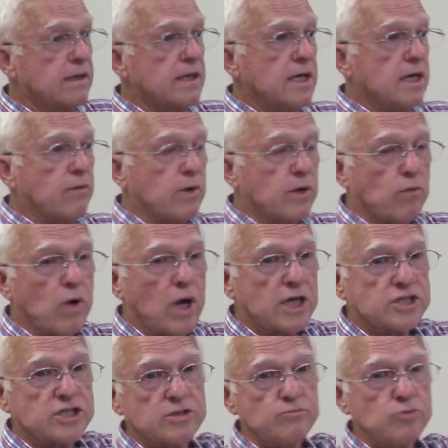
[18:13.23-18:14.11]
we
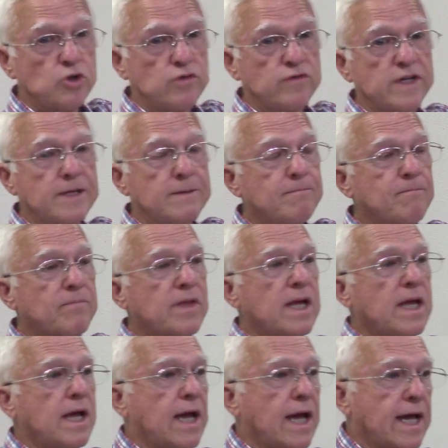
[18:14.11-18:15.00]
watched a movie,
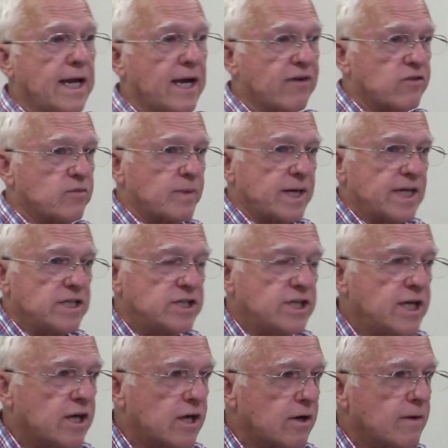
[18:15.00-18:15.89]
and everybody's
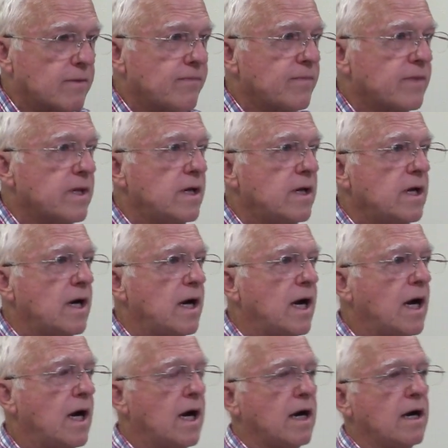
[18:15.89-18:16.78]
here.
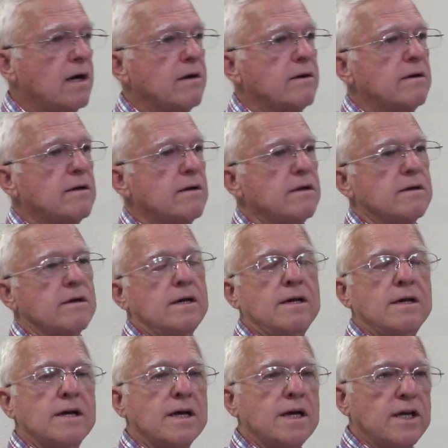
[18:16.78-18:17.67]
Uh,
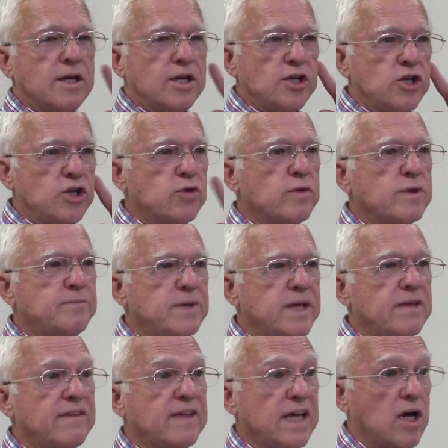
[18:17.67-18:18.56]
you would
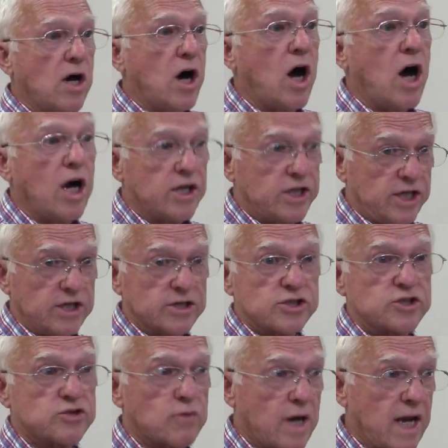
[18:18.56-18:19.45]
be the
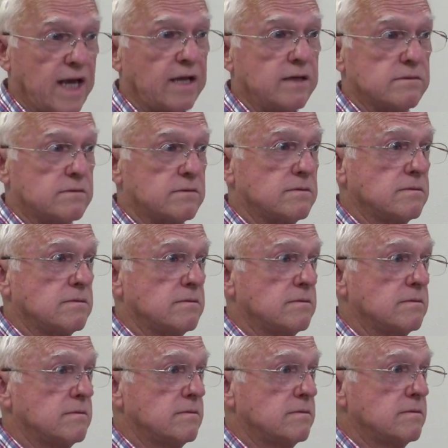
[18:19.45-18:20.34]
audience, right?
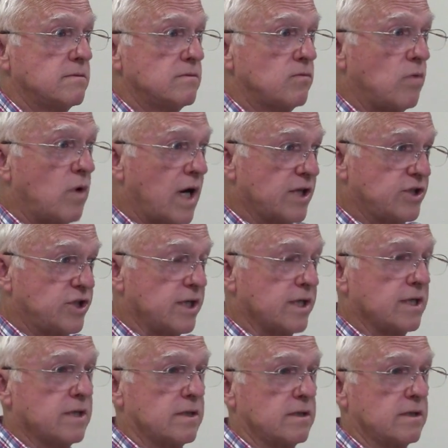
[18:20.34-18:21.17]
Watching it.